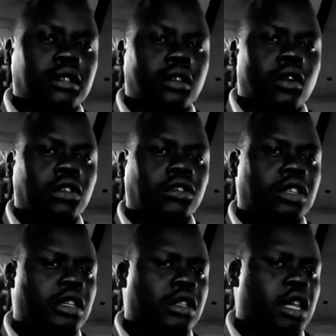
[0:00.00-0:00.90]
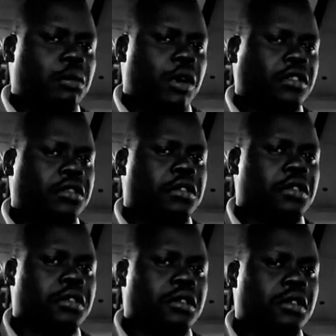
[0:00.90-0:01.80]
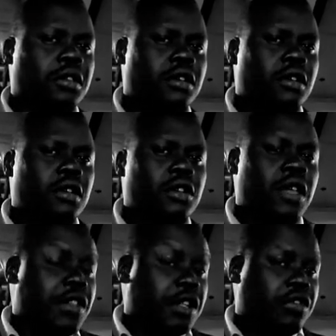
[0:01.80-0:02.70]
to go see that pastor. That they